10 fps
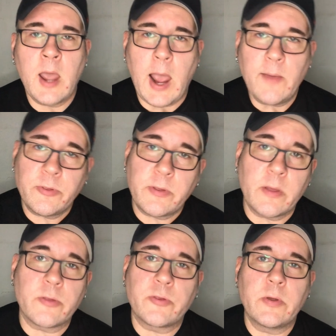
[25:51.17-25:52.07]
I'm
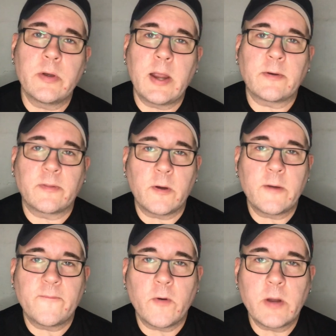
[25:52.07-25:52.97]
still a student after
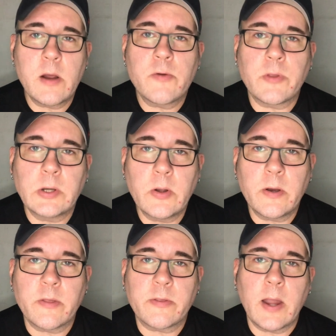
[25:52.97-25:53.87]
34 years of
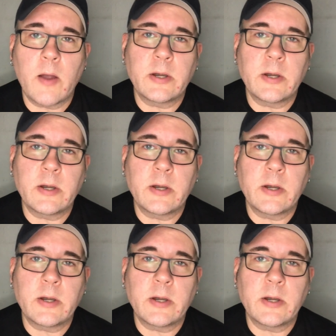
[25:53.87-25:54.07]
doing this now,